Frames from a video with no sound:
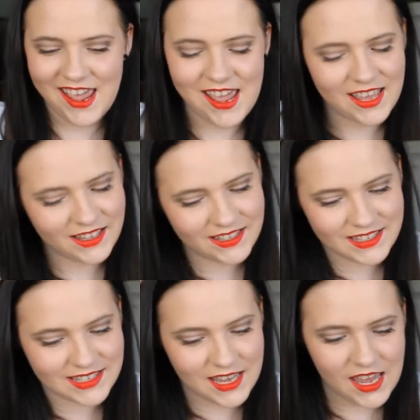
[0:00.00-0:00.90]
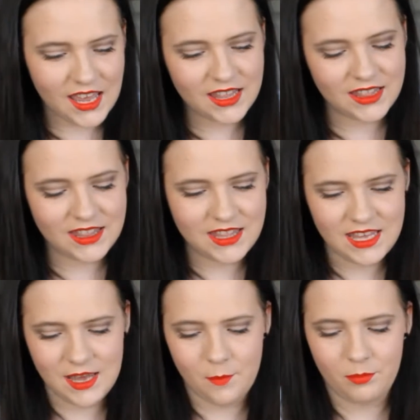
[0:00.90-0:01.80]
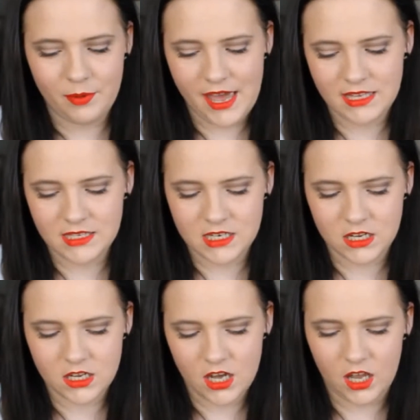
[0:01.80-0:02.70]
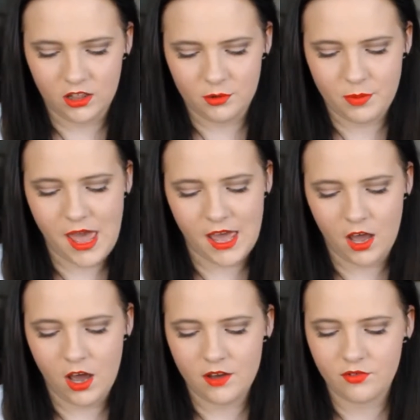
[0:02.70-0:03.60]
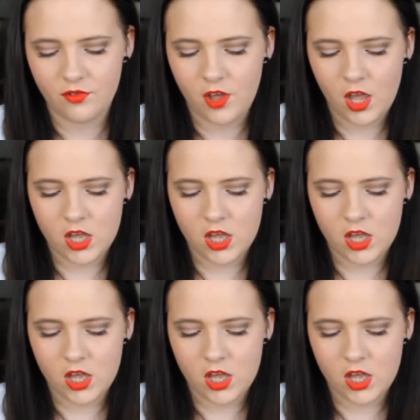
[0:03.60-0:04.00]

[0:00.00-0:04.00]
is the best color payoff.